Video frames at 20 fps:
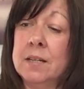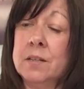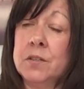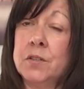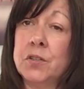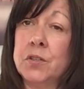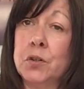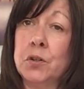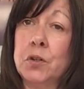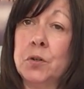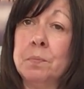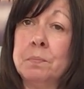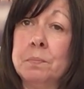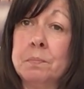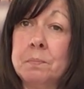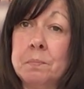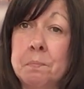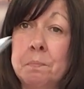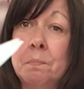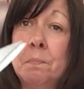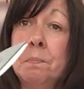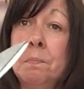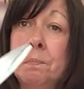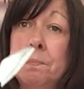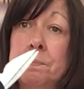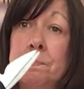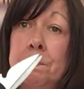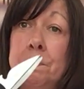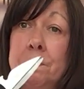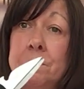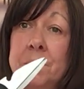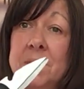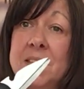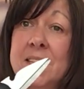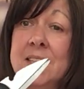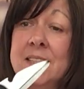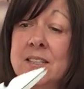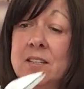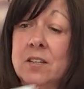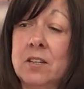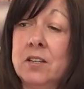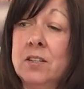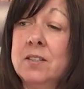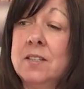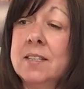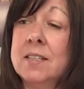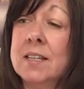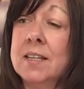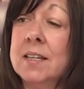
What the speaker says: some scissors